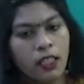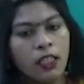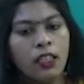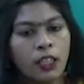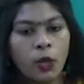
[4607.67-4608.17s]

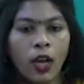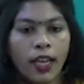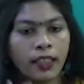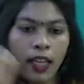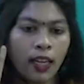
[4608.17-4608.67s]
I
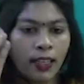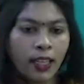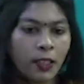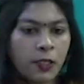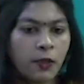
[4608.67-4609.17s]
thought that
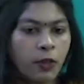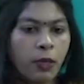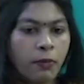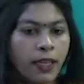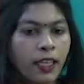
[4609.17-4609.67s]
this will be
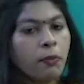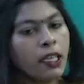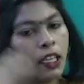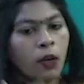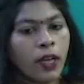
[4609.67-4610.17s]
better, but
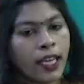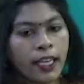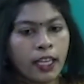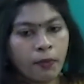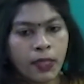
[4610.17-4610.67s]
now I end
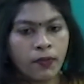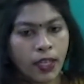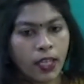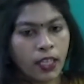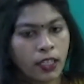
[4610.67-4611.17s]
up in
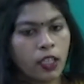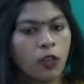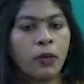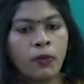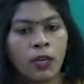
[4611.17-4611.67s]
failure. Now
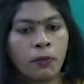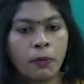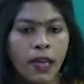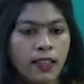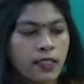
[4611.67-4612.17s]
what my
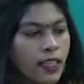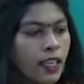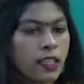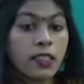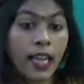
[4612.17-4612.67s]
parents saying is
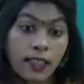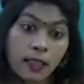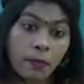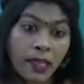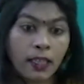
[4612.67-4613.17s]
that is the
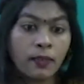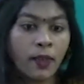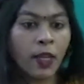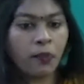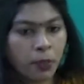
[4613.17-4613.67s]
better way
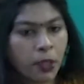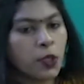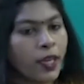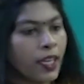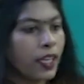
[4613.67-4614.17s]
of
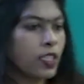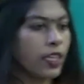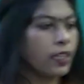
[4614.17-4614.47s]
persuading a child.